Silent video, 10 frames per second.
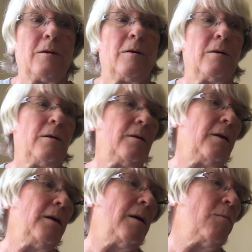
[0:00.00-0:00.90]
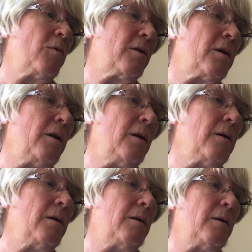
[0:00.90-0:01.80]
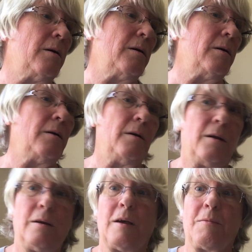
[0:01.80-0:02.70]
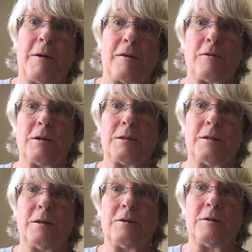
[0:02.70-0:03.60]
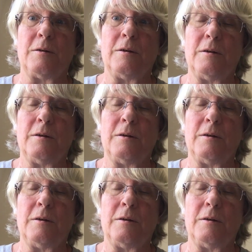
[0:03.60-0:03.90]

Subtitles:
Currently I'm working on Death by Cross Stitch.